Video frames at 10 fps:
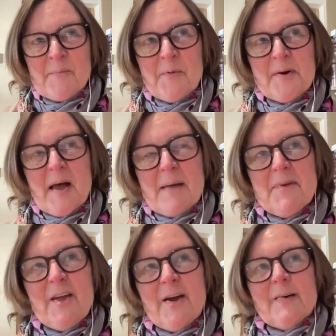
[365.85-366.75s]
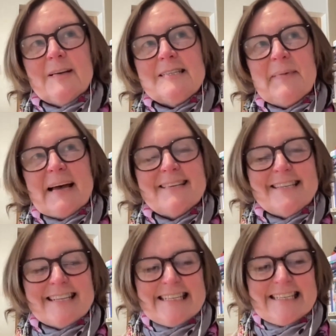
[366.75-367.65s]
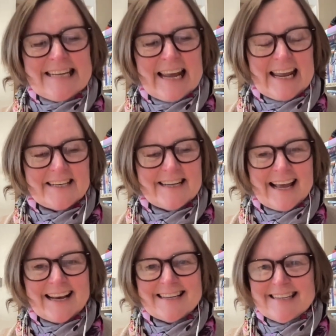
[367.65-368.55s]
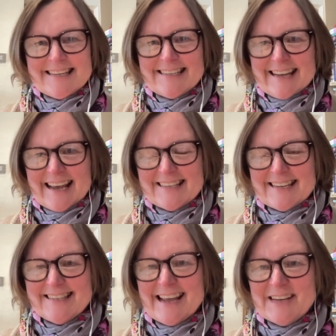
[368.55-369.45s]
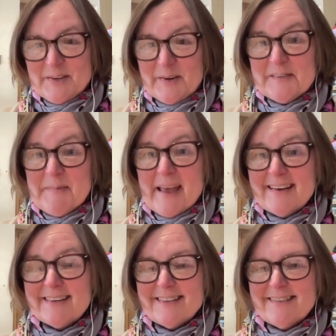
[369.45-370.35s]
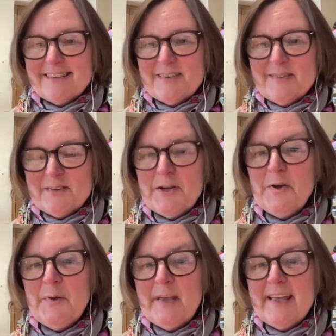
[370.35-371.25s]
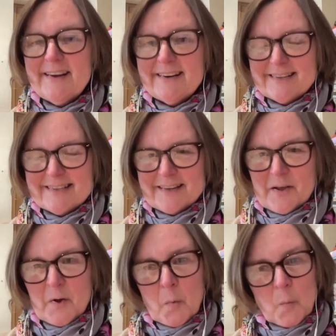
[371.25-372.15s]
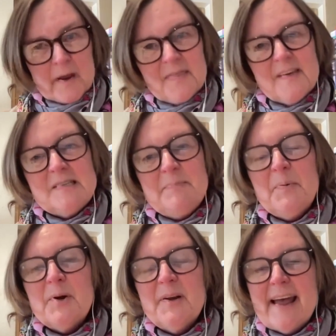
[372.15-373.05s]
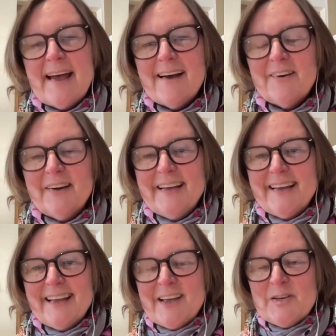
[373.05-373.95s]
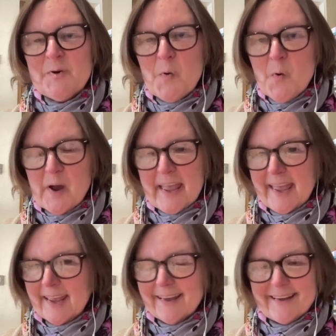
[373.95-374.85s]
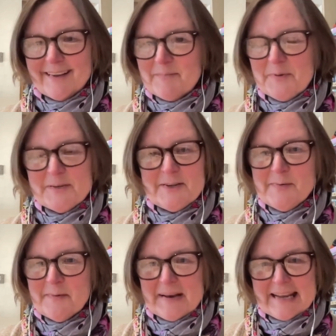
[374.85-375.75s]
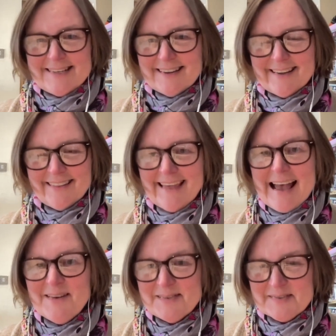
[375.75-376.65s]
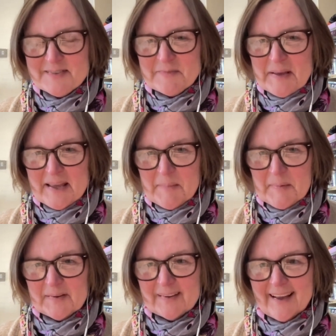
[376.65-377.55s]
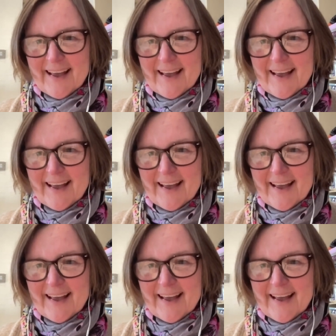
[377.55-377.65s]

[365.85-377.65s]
What I'm curious about at this stage, Alice, is, as I said, you've spent 2 years with this book now, talking presumably to thousands of people.